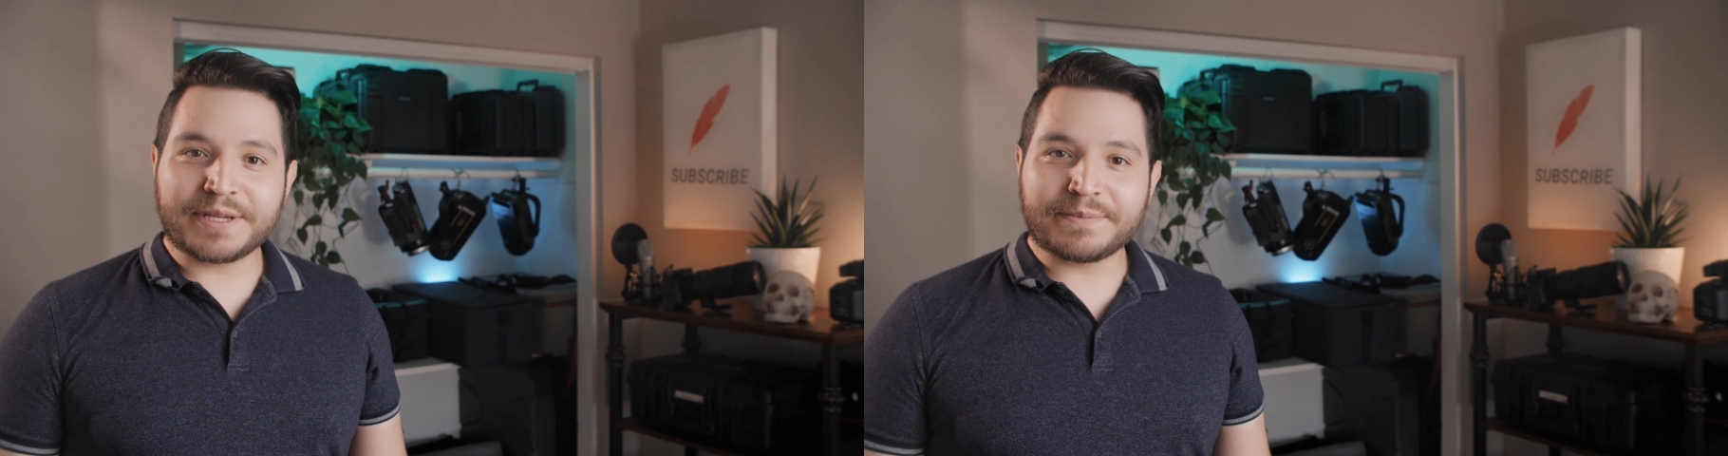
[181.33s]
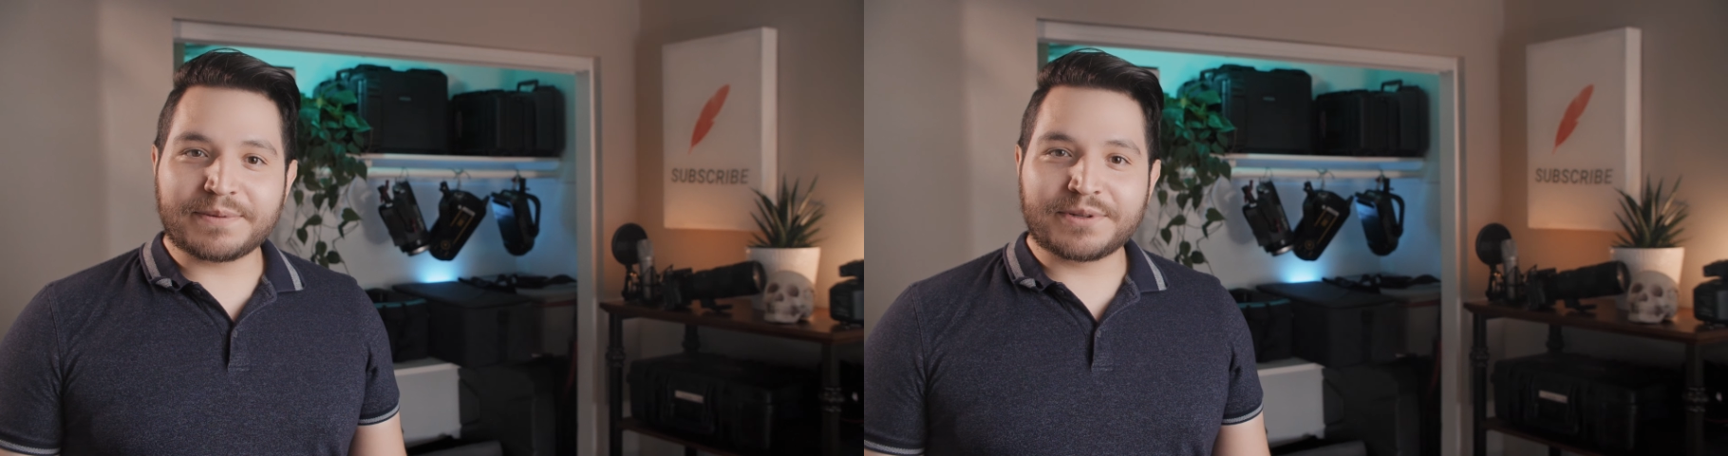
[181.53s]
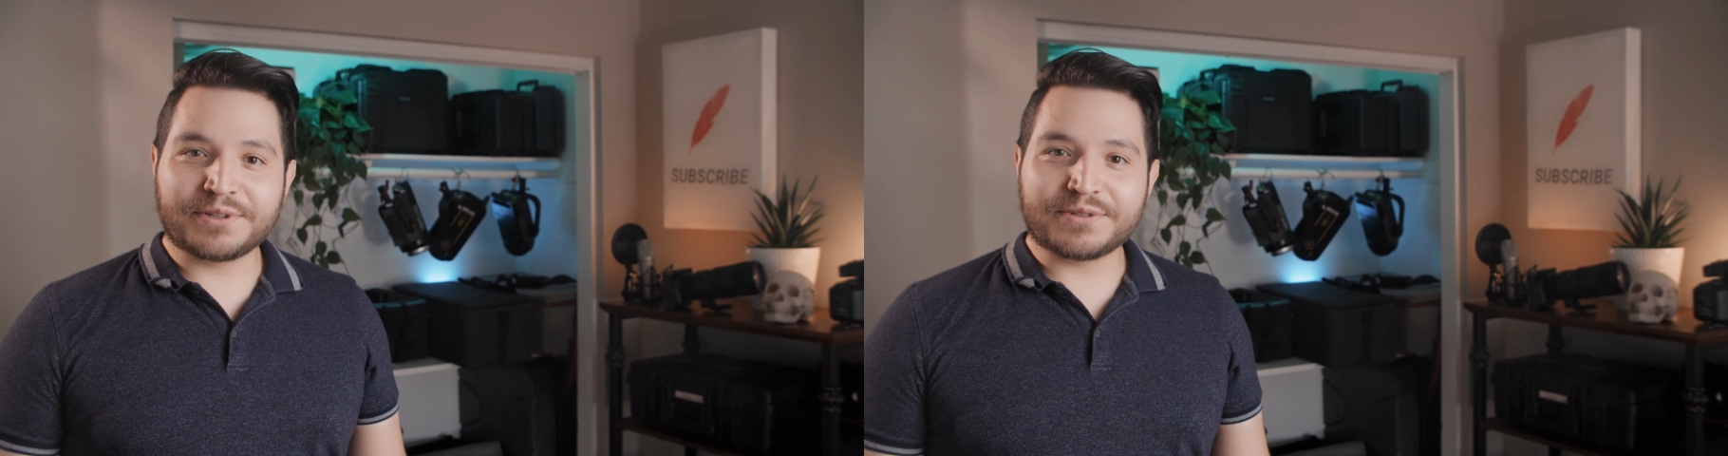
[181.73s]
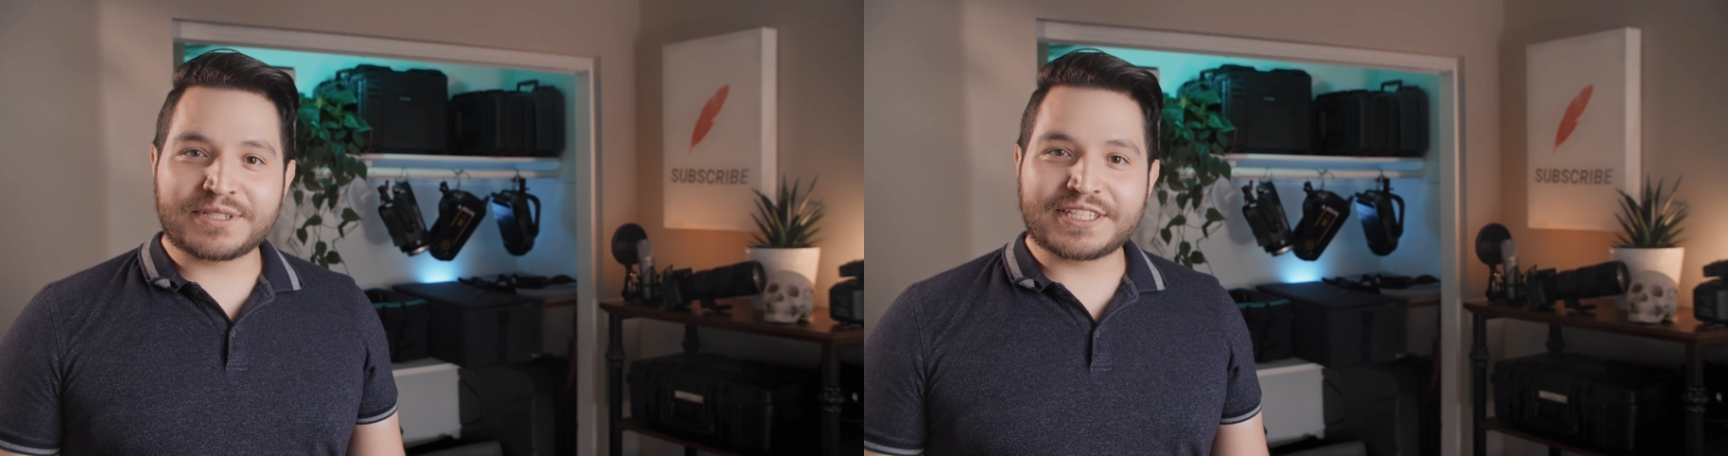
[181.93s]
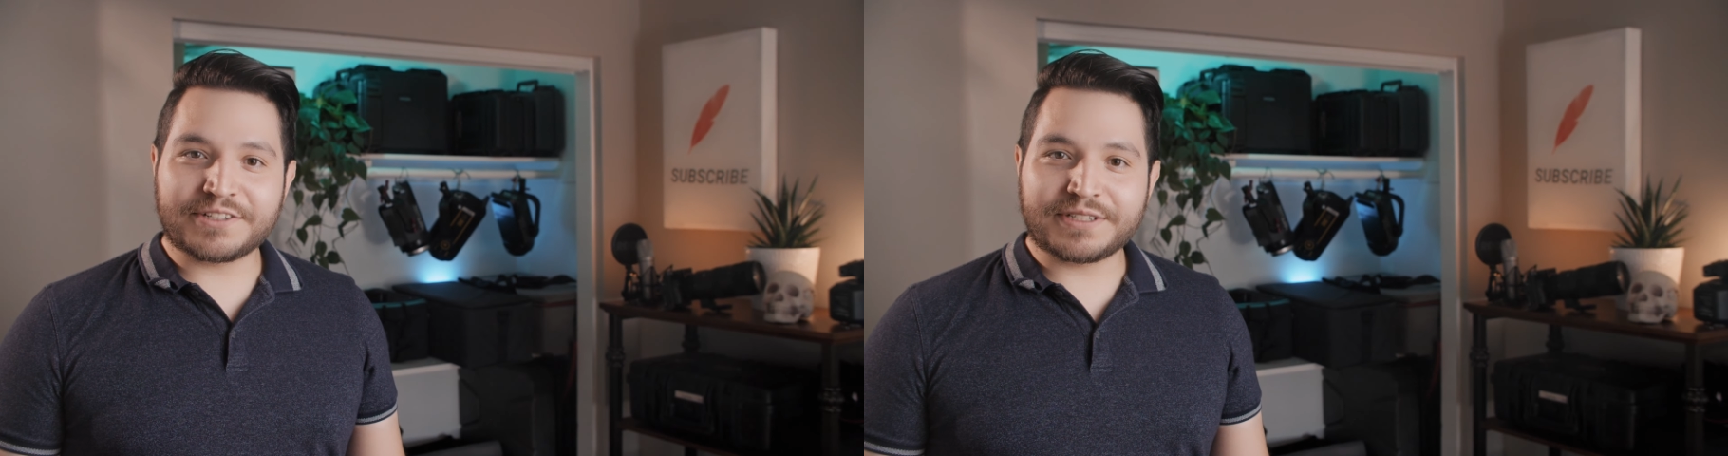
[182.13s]
people who
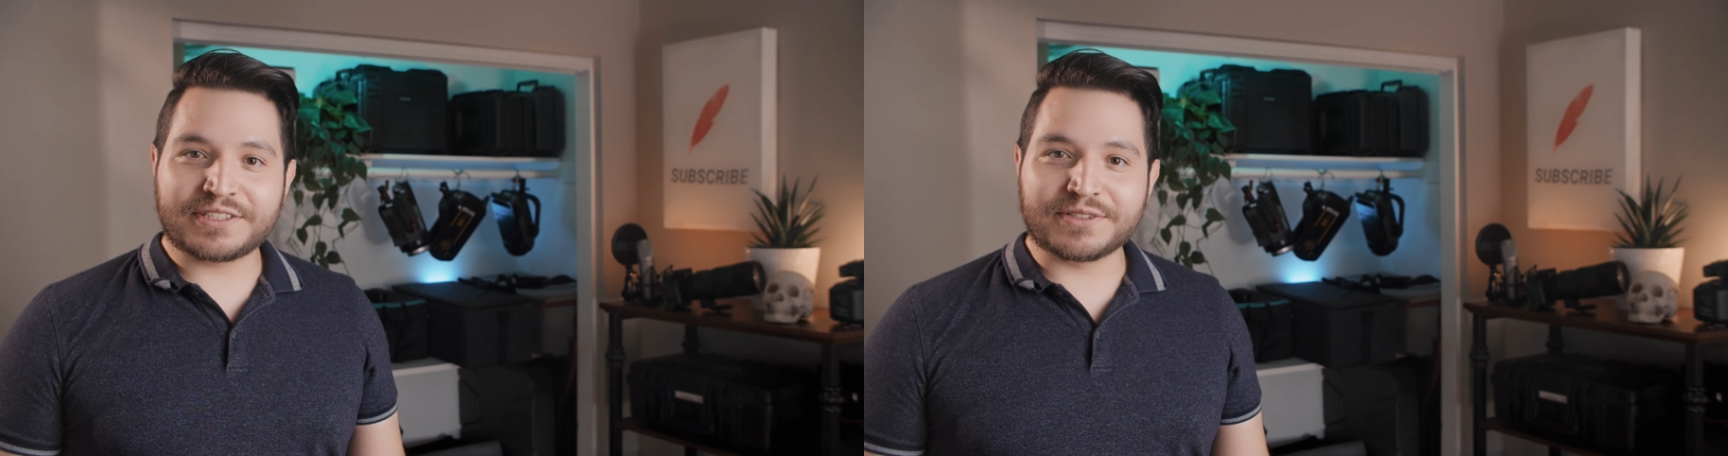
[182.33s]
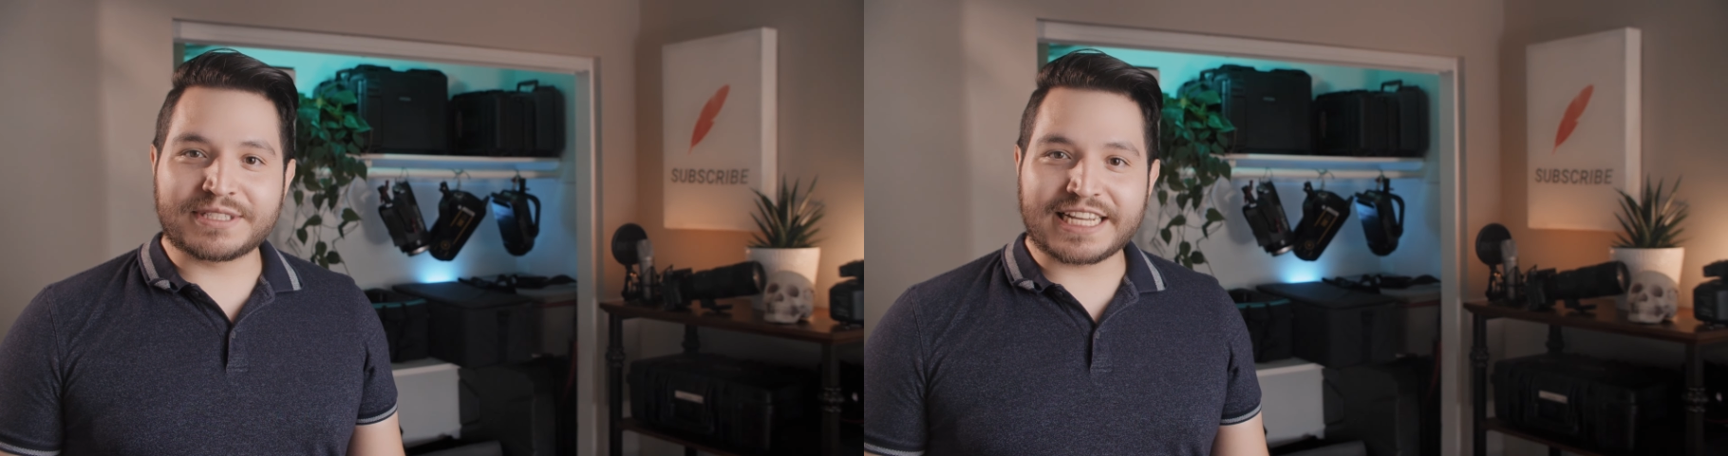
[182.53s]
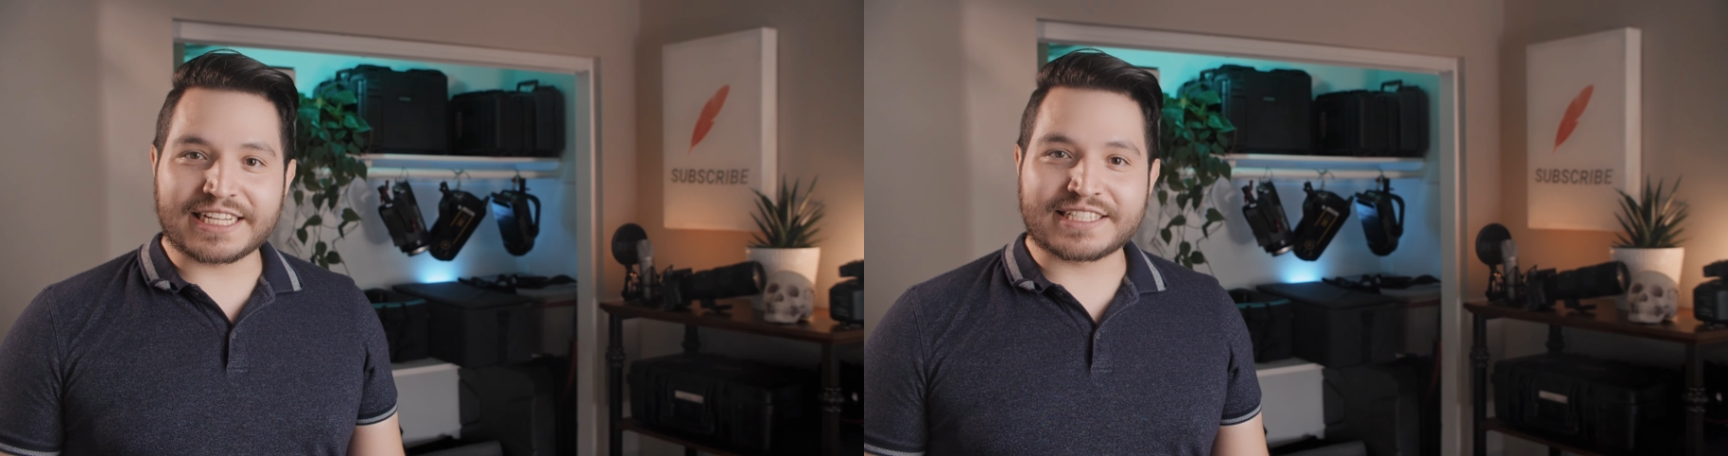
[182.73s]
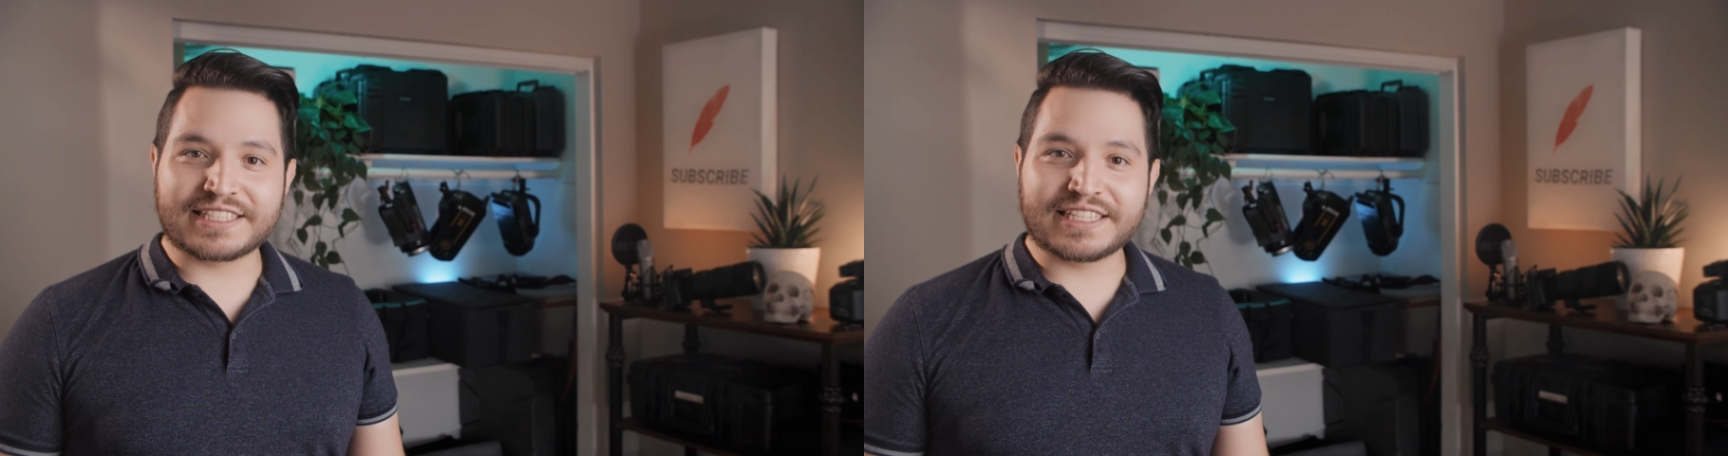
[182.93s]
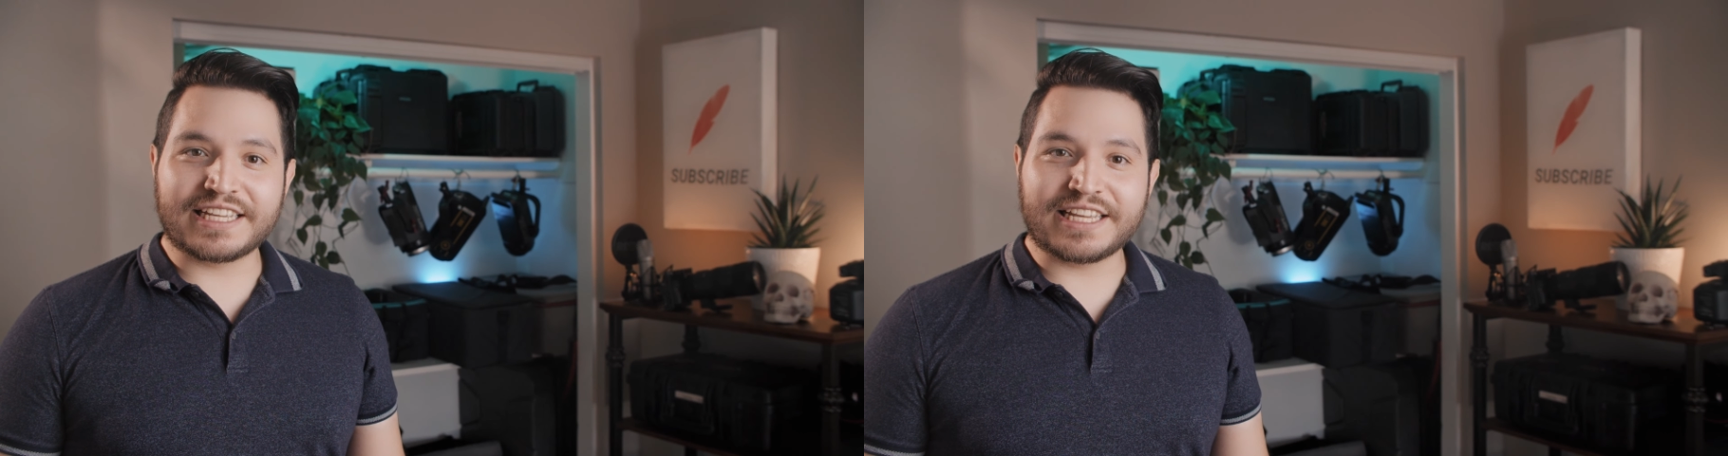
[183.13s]
use Siri to text,